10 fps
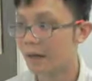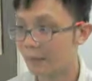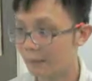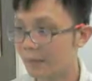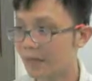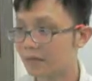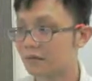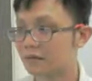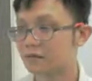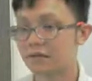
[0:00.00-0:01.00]

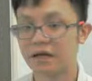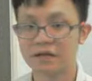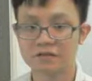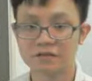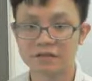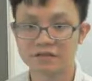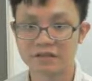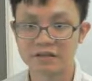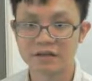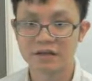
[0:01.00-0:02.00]
metals. Yeah, so this
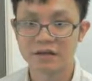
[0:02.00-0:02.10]
one.